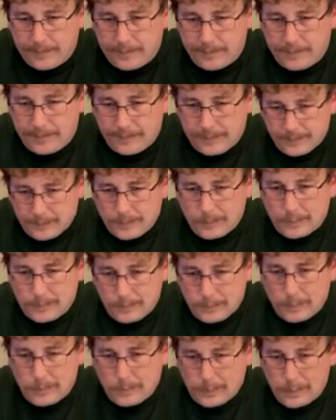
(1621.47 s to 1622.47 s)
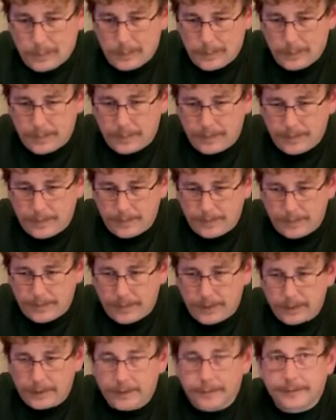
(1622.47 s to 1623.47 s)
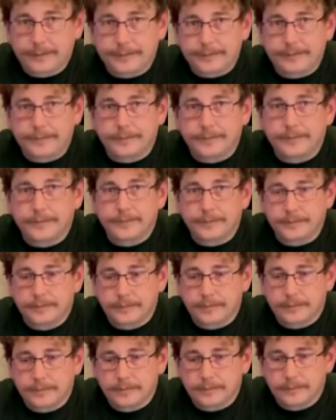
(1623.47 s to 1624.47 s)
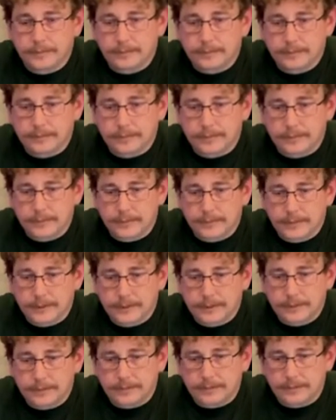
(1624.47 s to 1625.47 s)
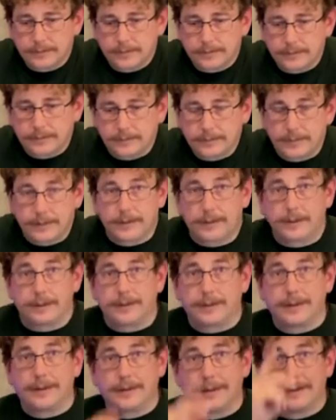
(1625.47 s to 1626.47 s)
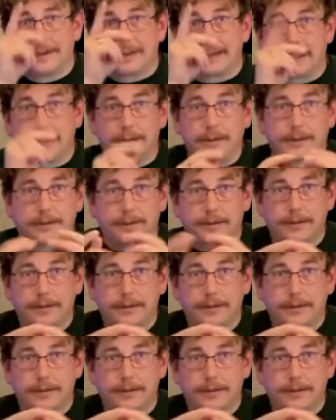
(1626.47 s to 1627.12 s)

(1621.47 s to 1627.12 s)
No words are spoken by the person on screen.